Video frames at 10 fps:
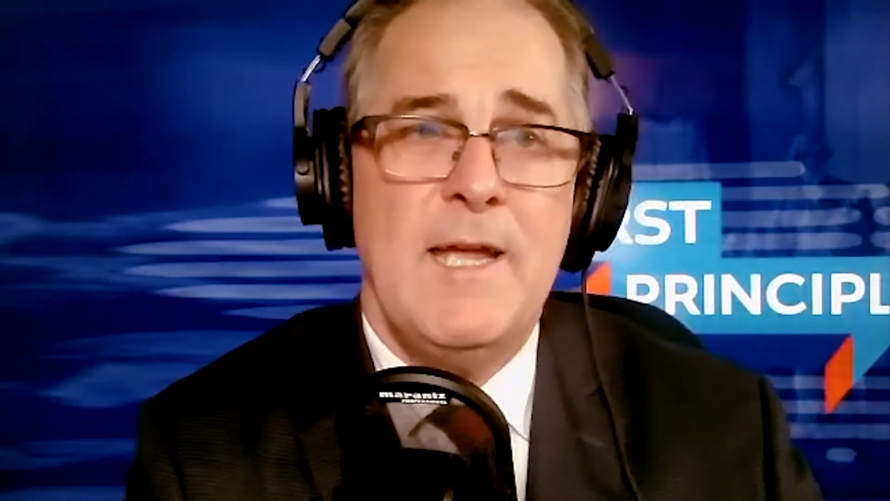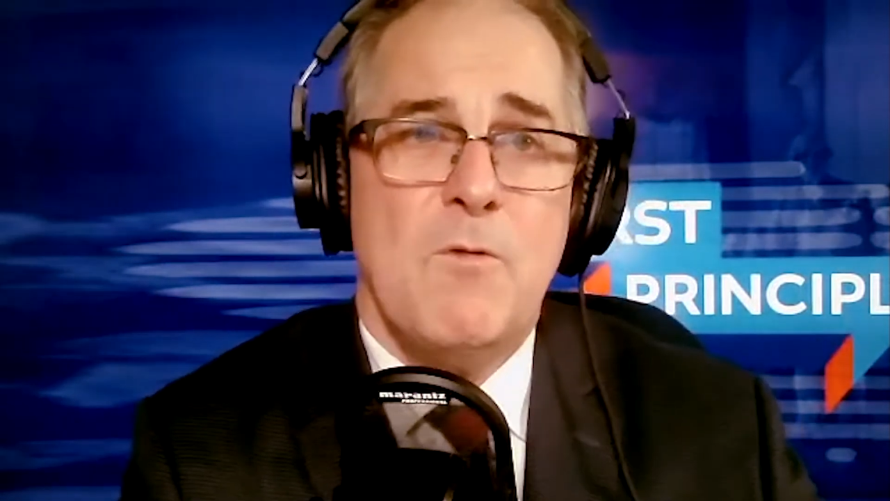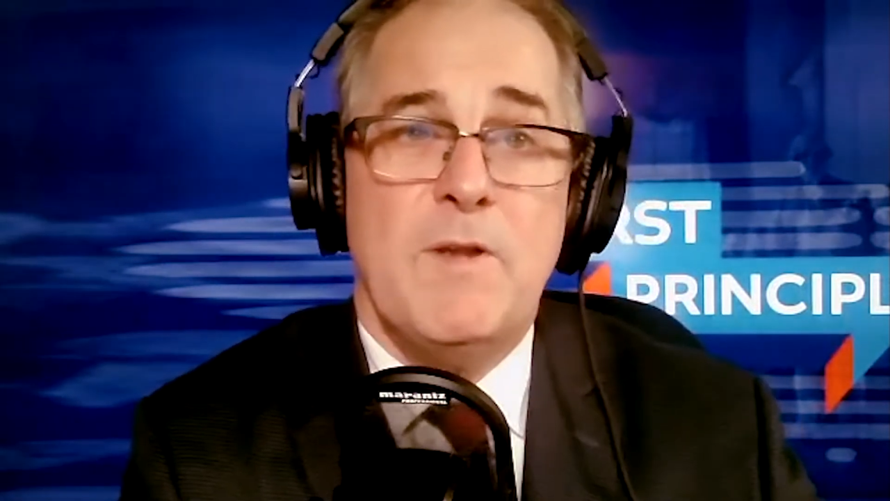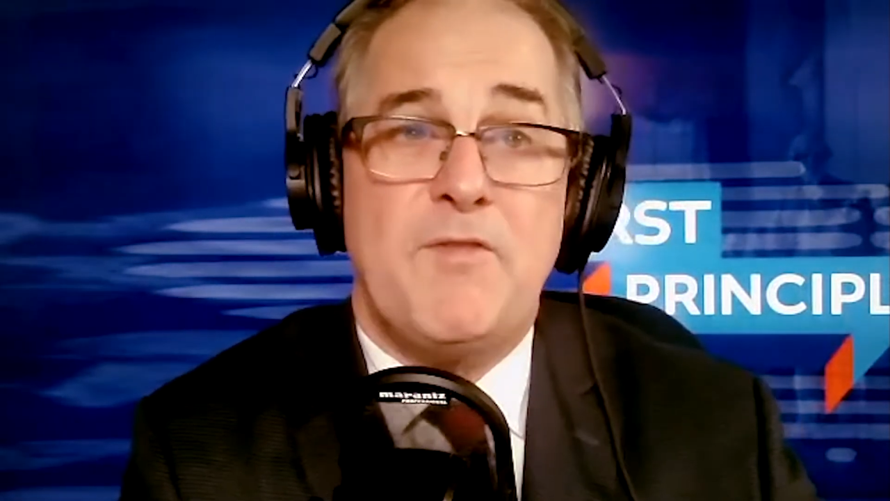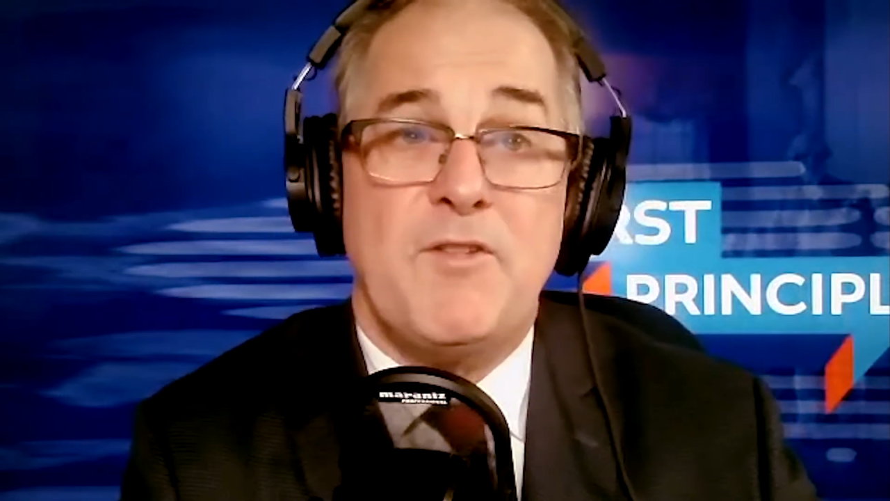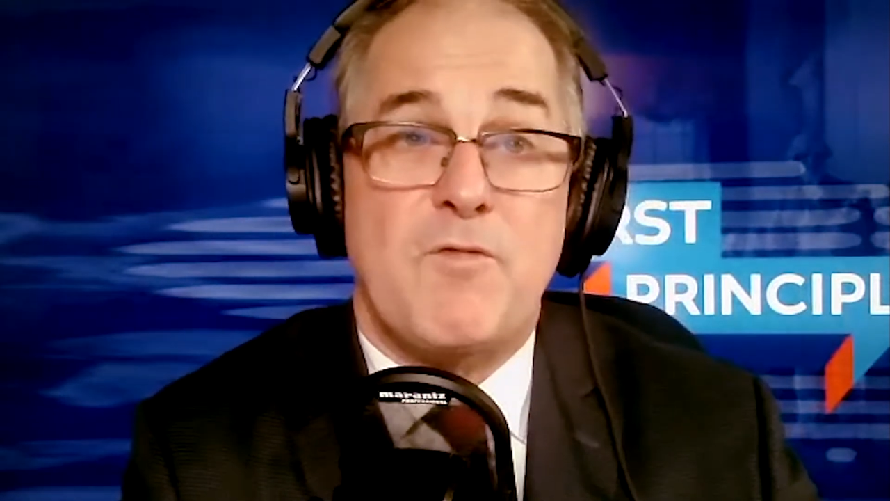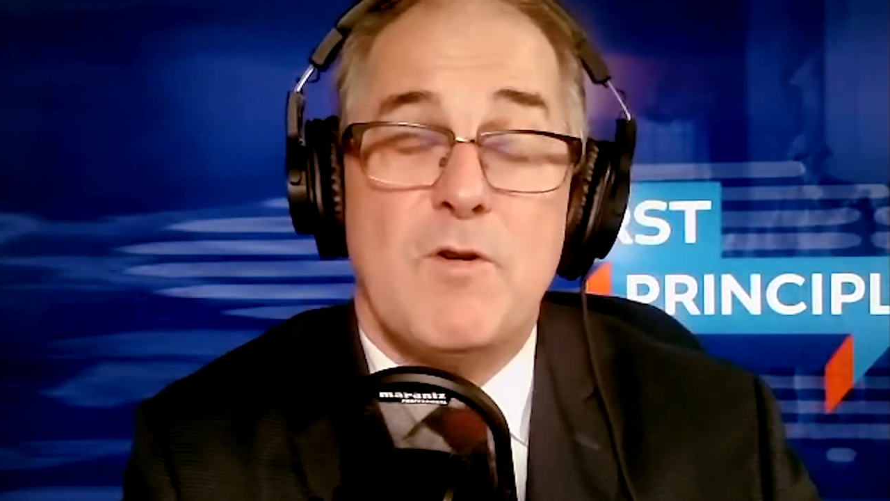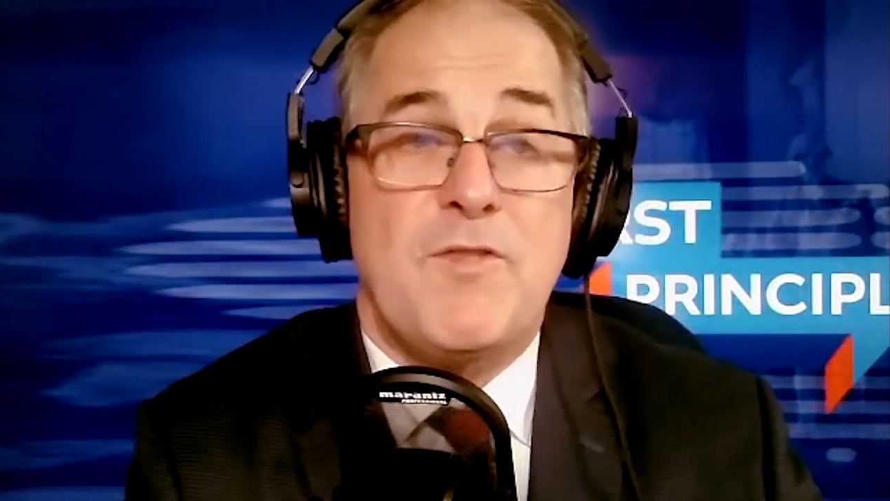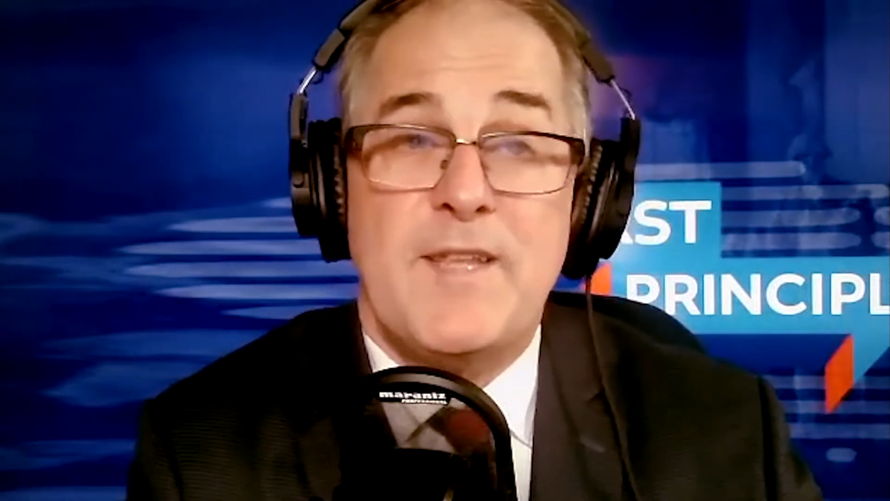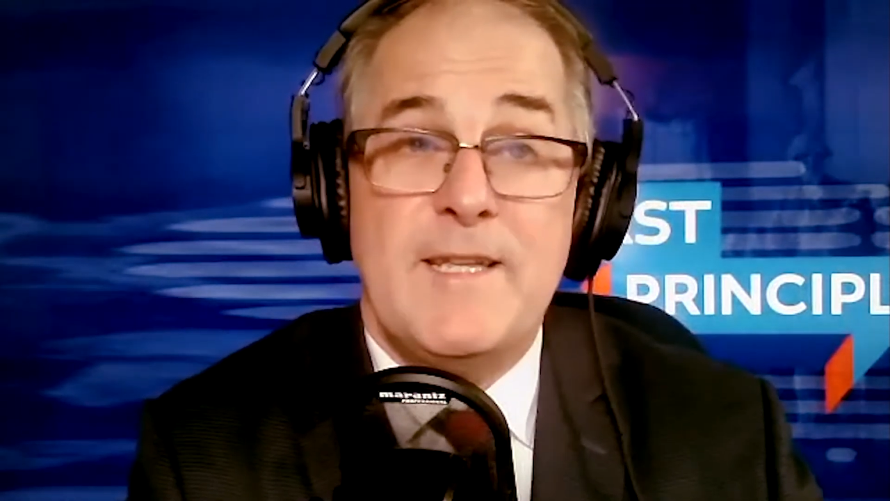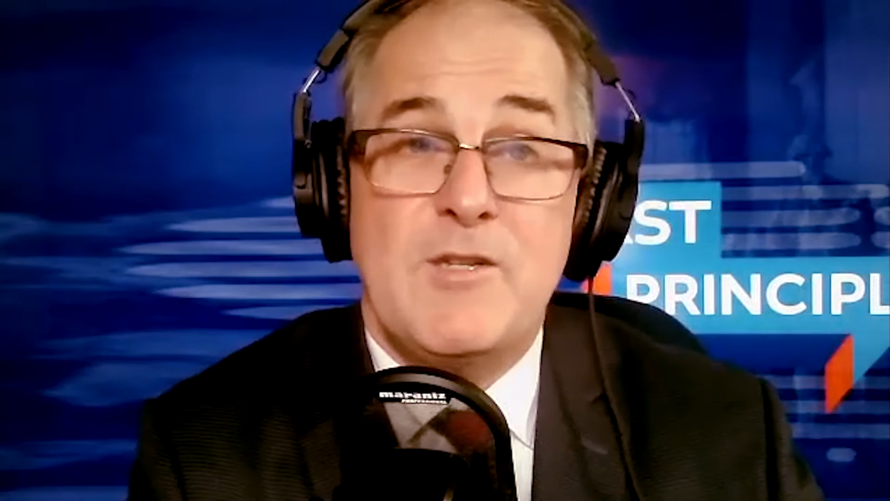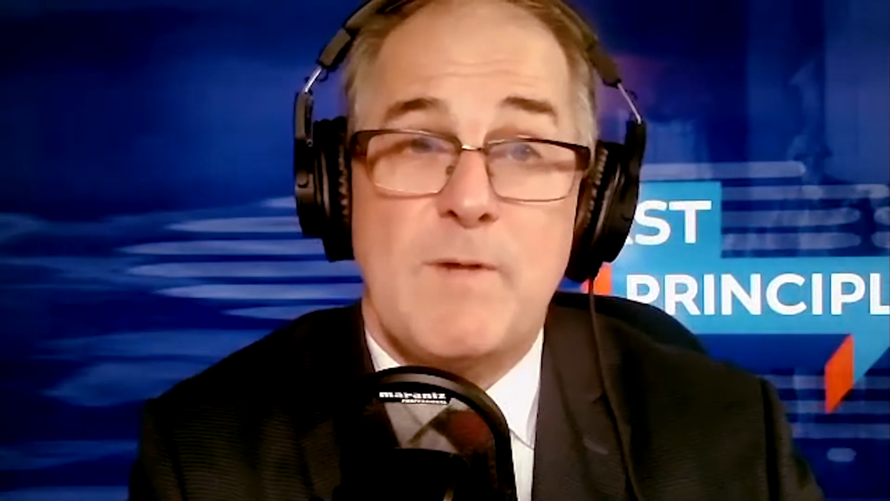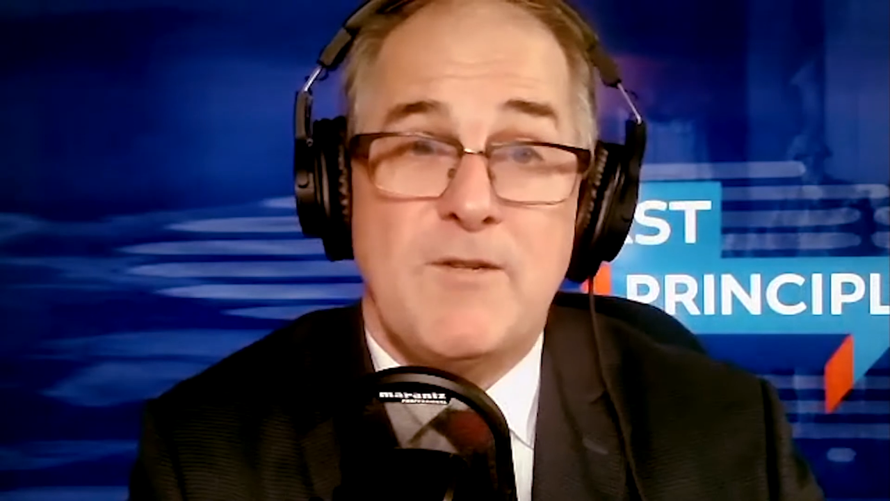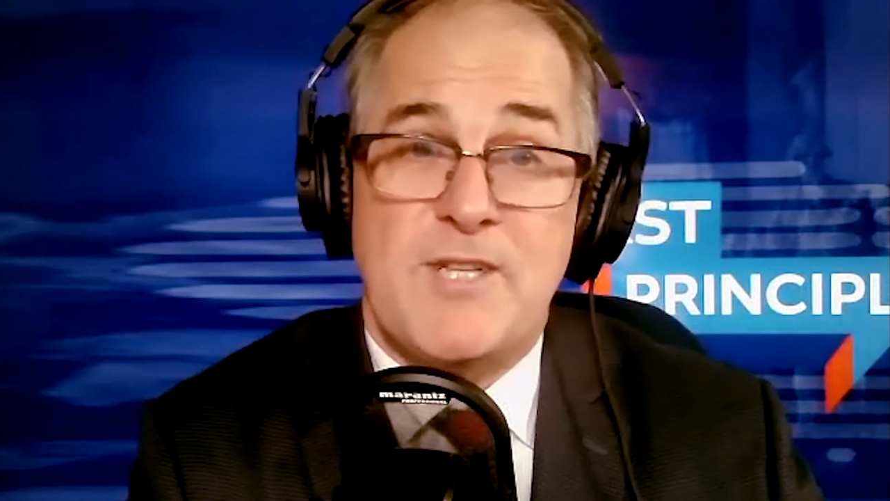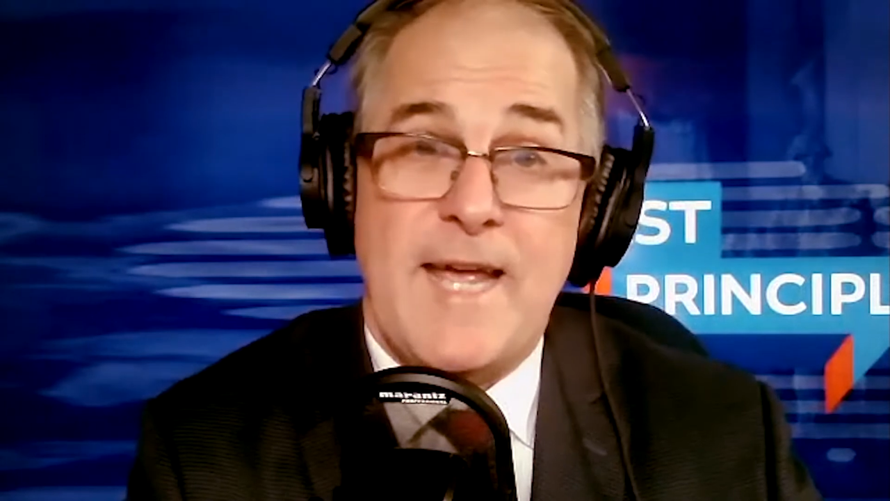with the truth that
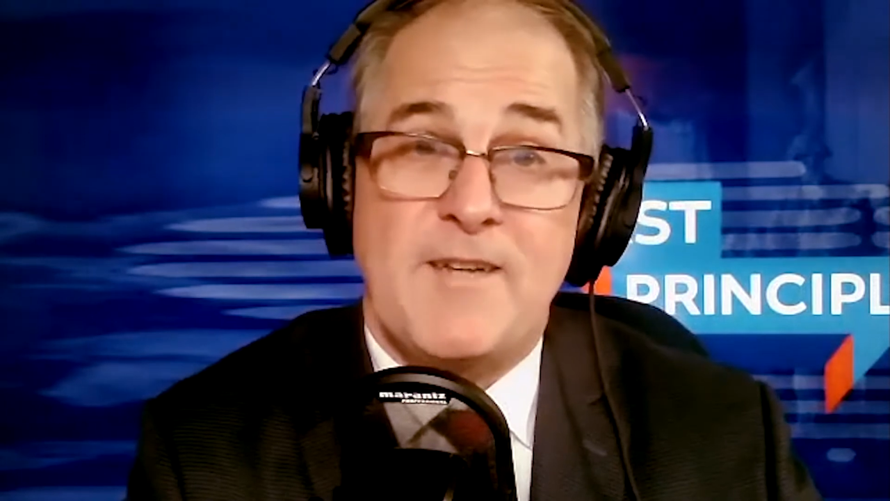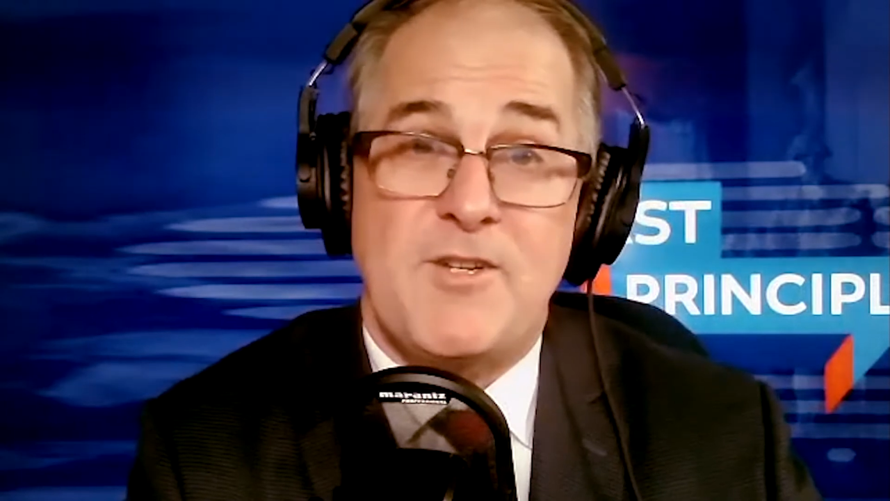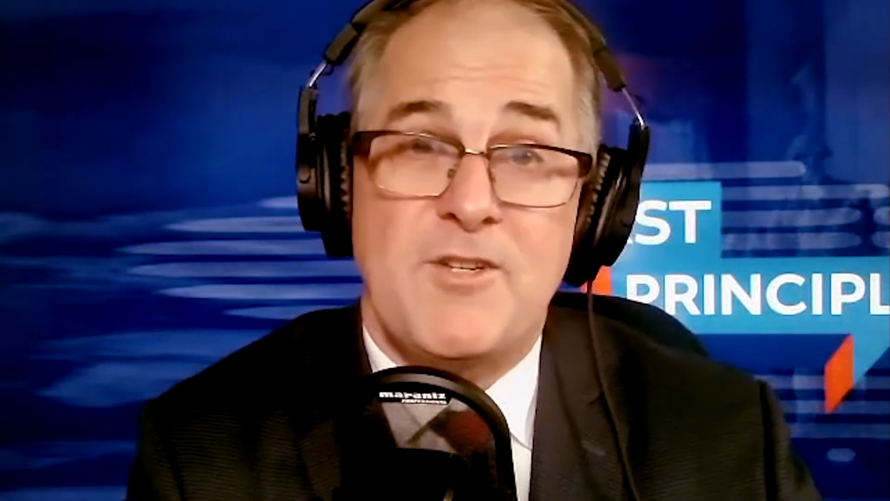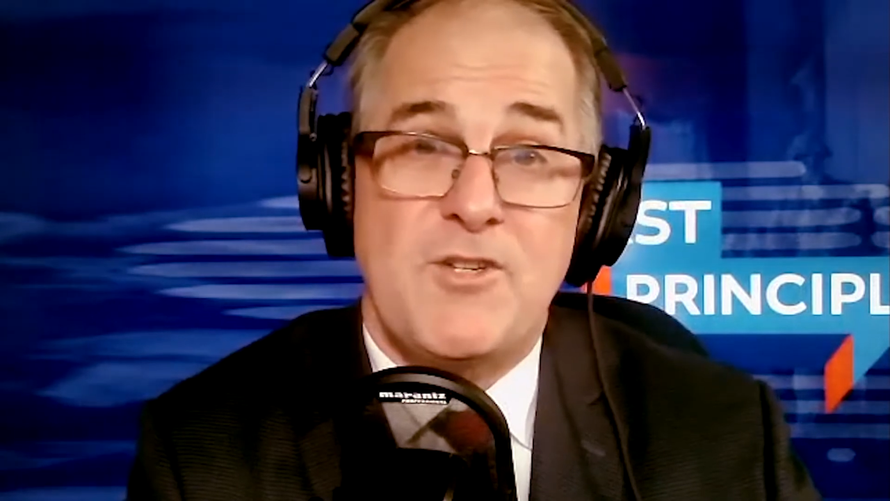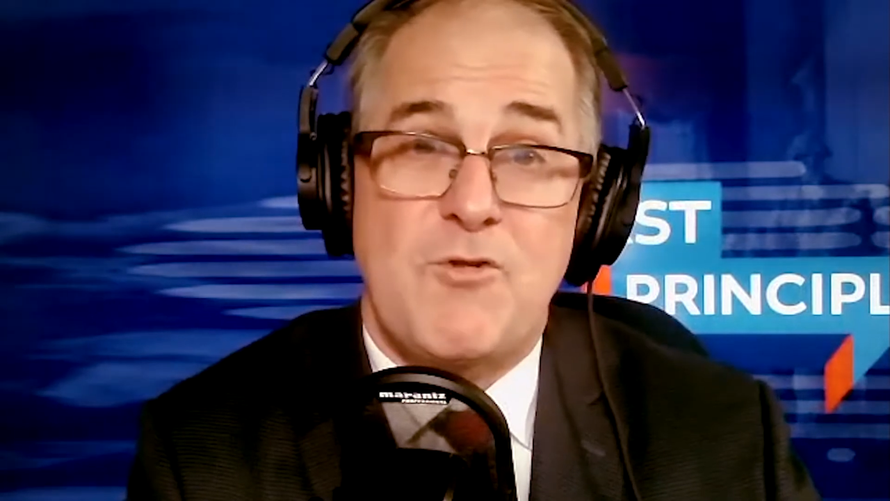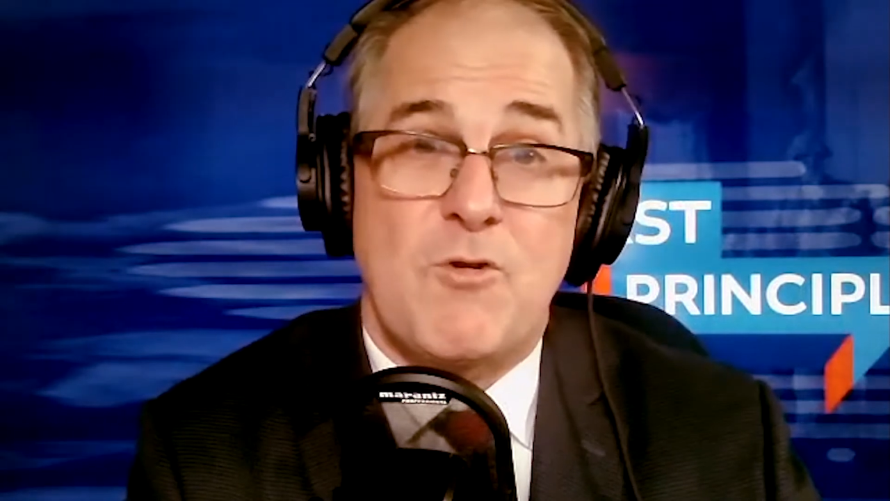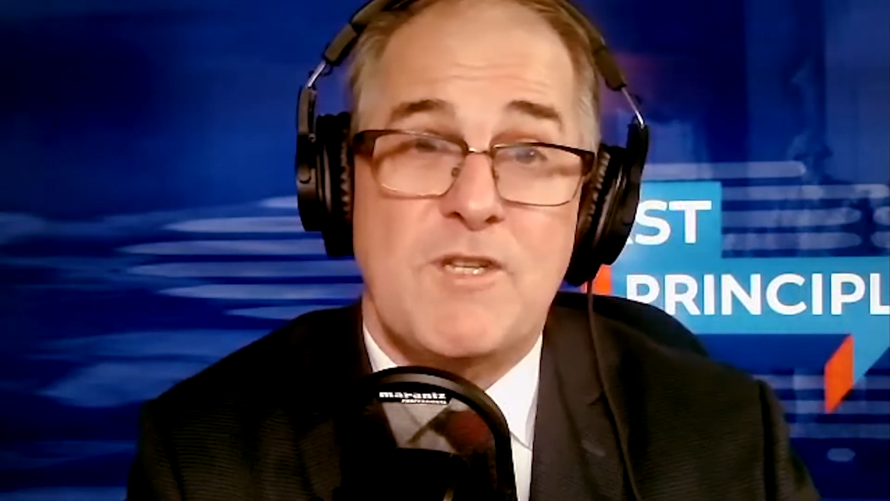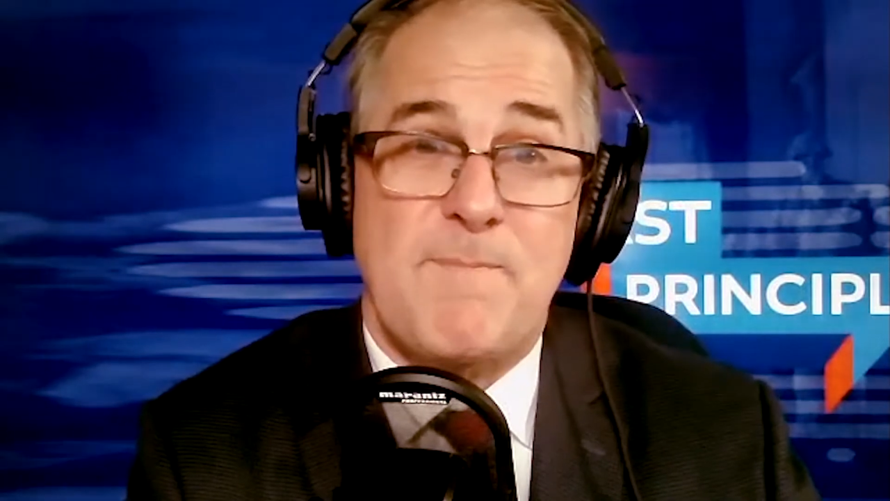Israel's actions towards